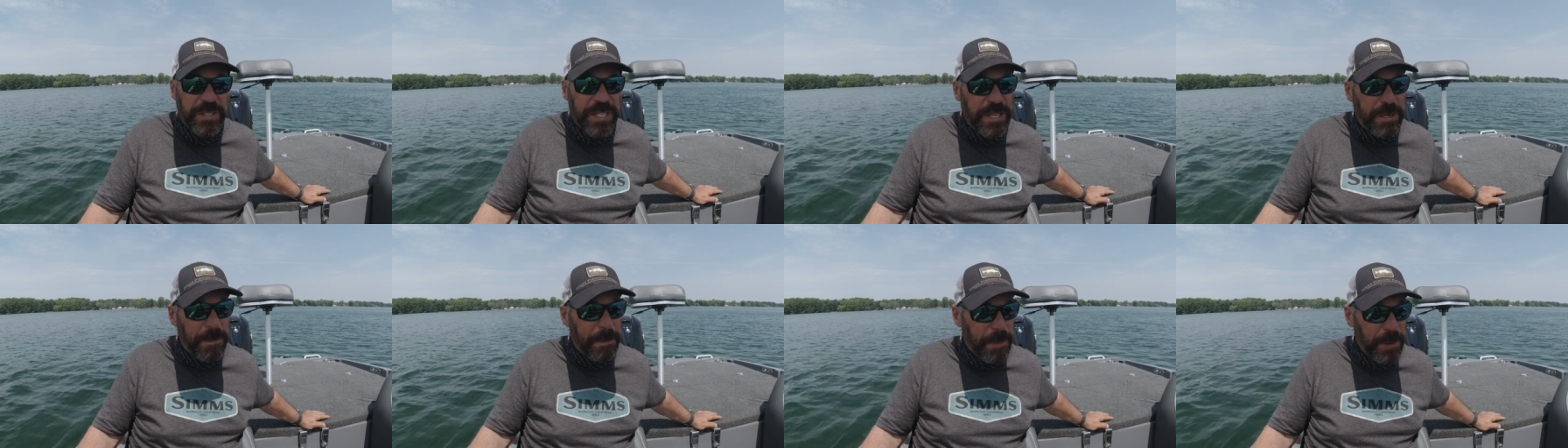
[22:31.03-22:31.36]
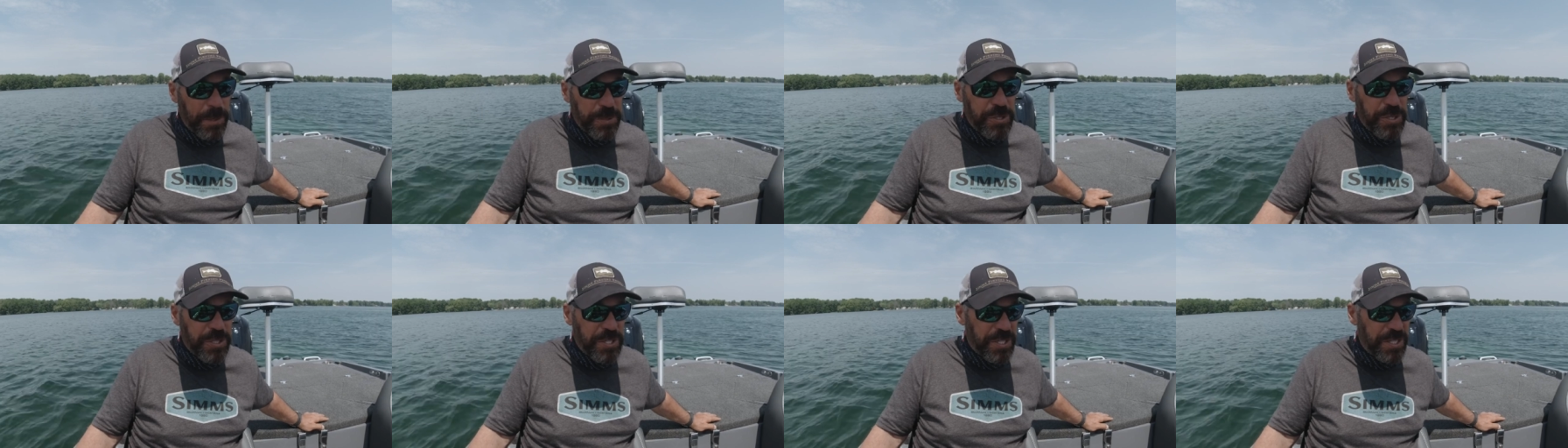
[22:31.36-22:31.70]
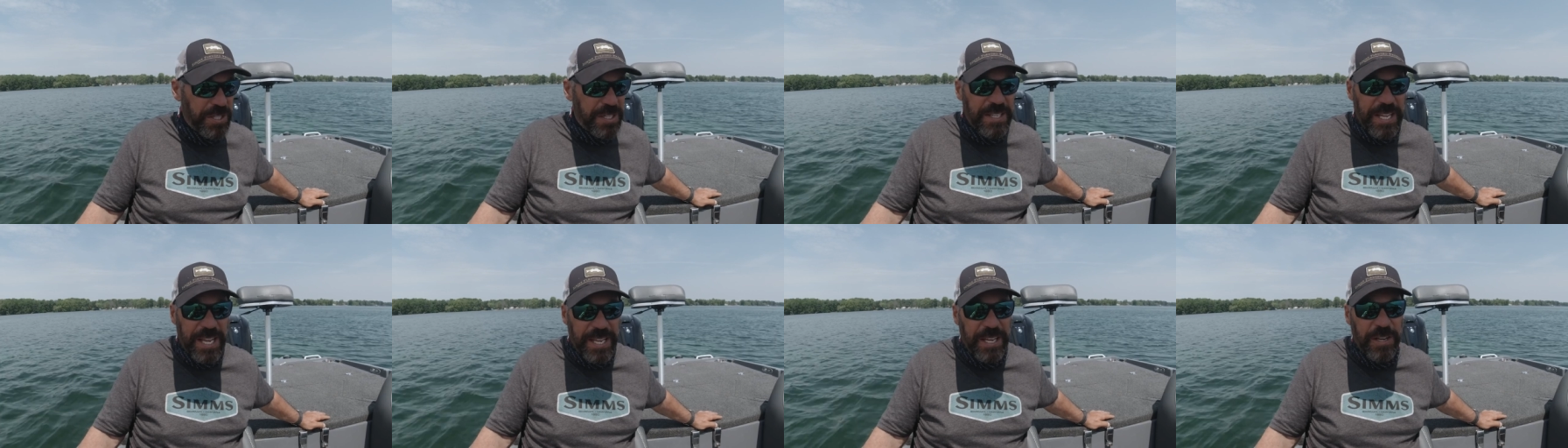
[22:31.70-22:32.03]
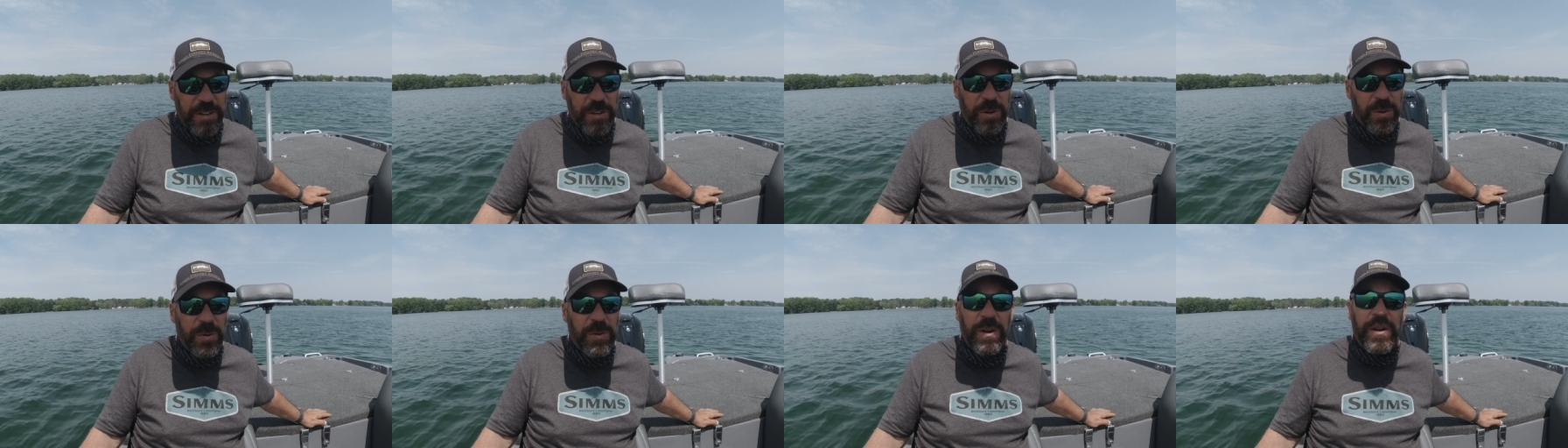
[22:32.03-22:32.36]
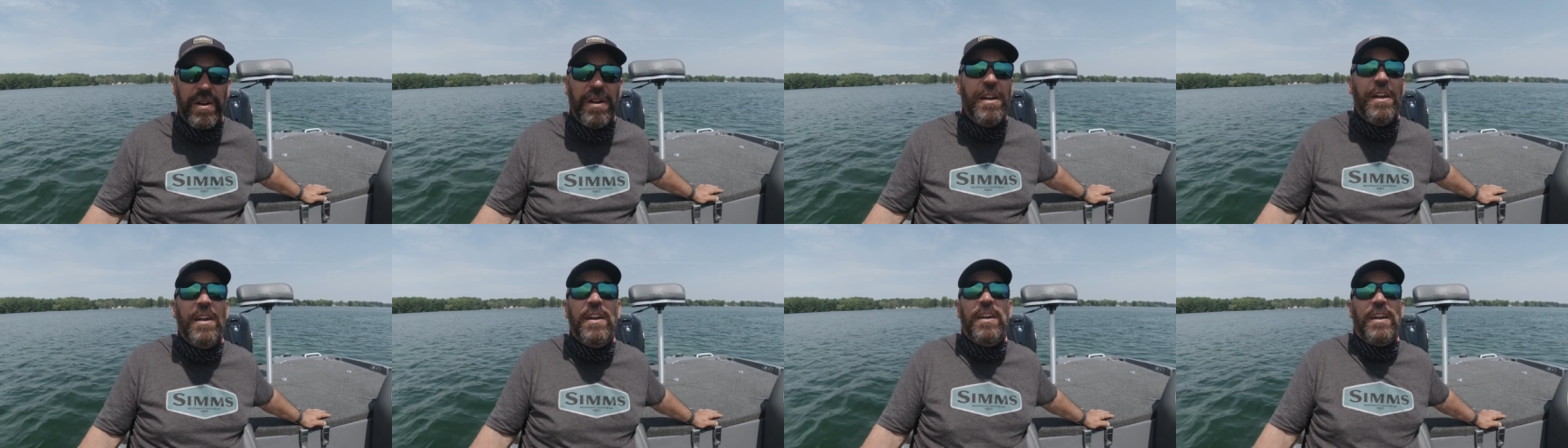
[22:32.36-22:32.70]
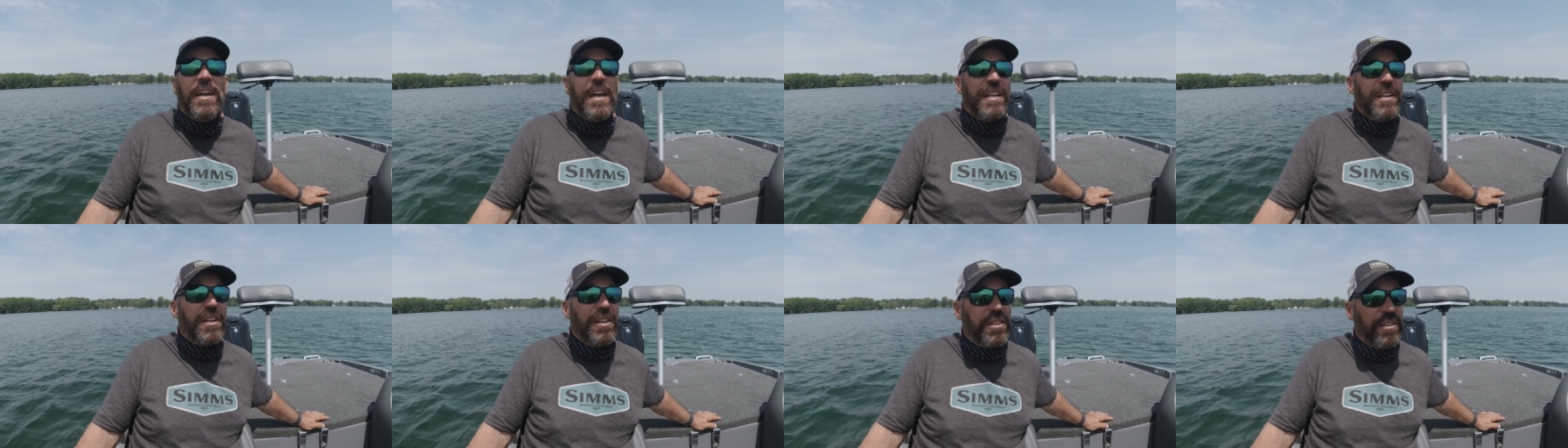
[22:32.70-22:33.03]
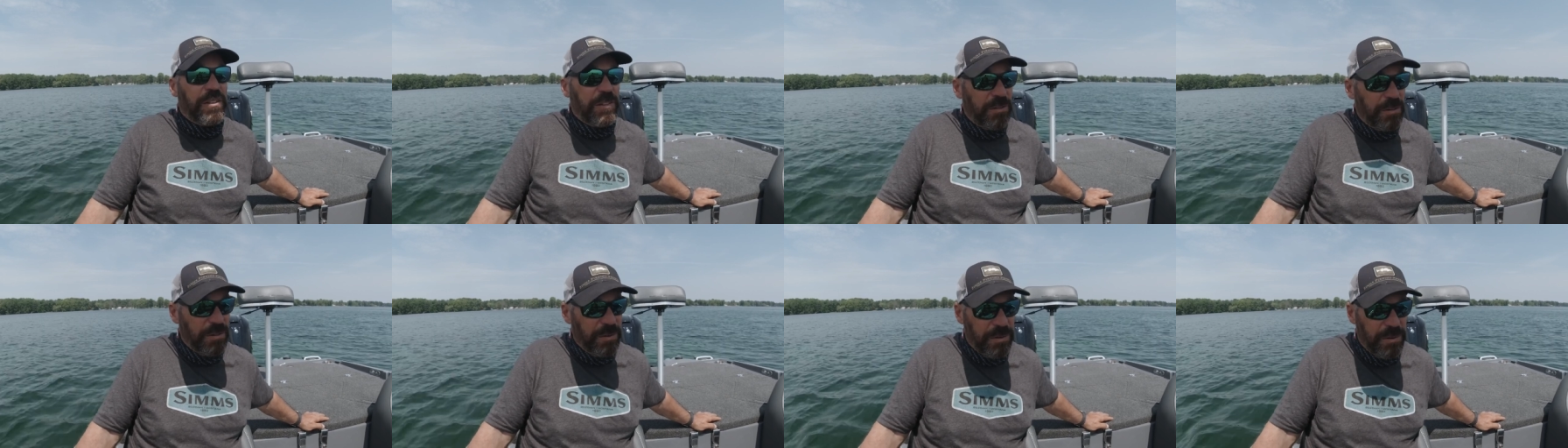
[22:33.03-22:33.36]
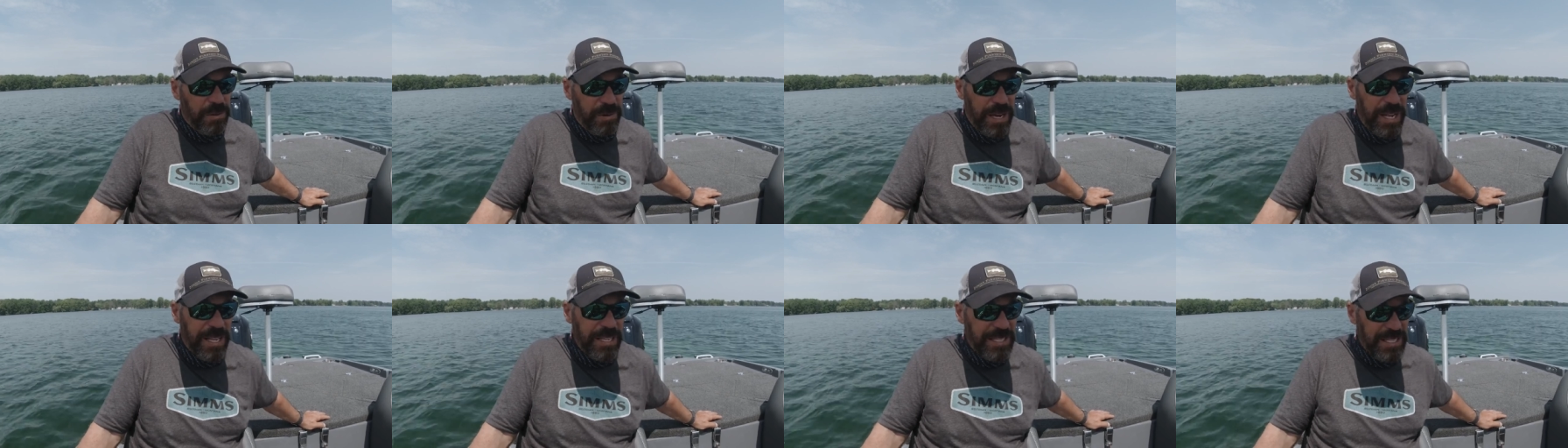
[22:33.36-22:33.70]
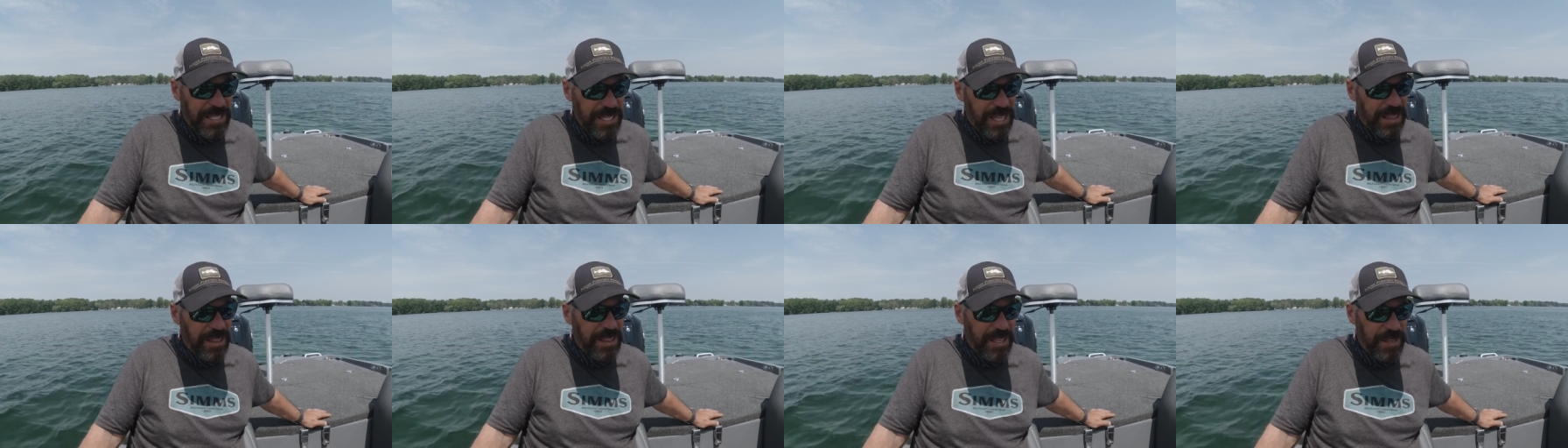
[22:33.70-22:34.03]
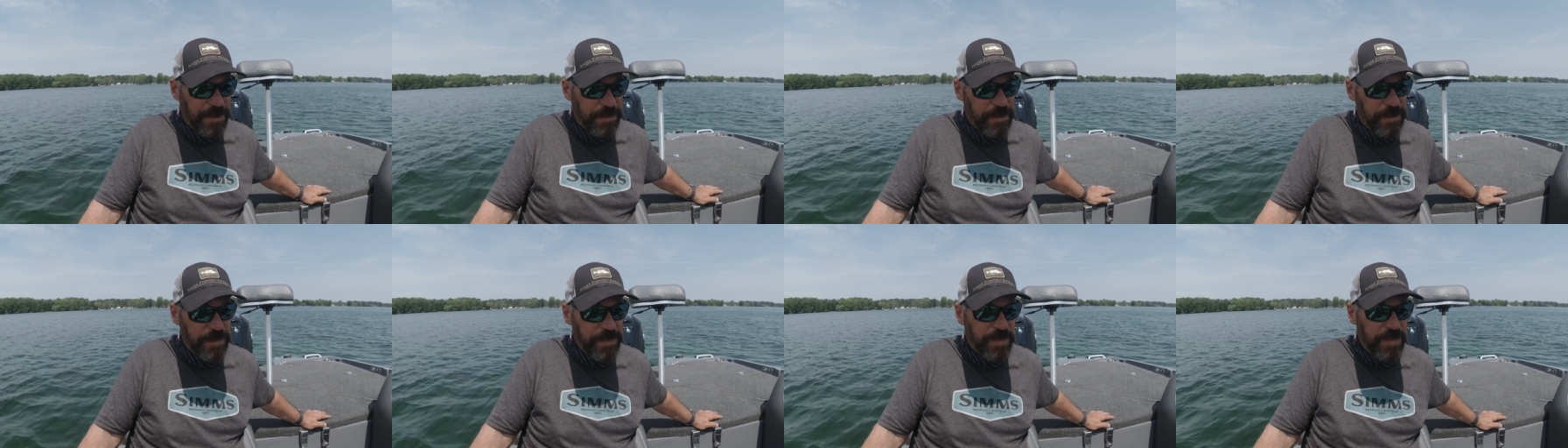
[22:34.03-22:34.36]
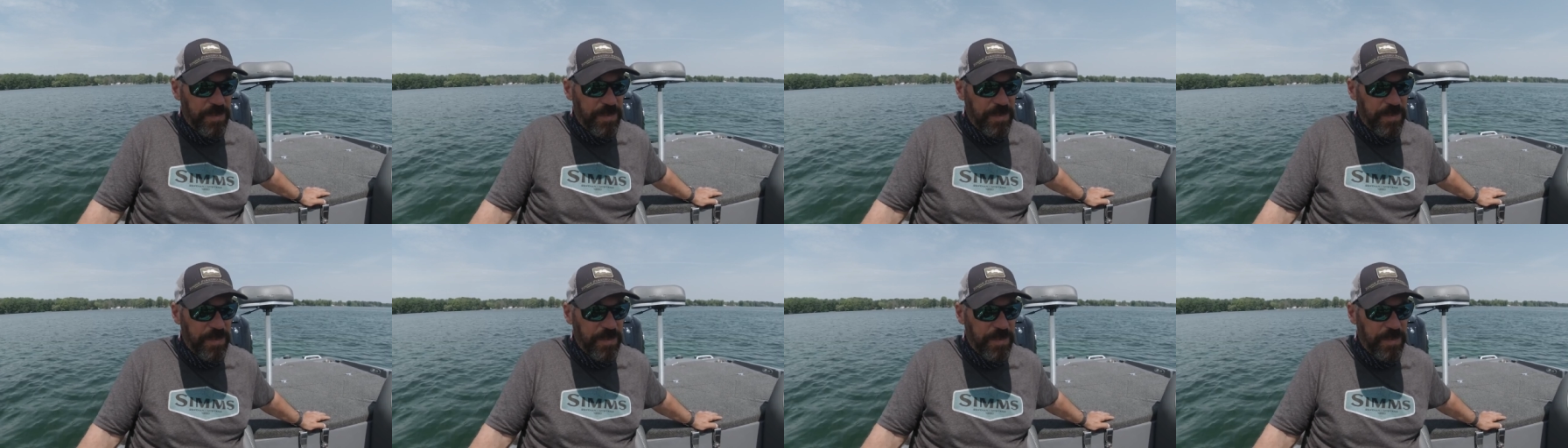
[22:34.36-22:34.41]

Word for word: date of purchase to the second owner, and the third owner has nothing.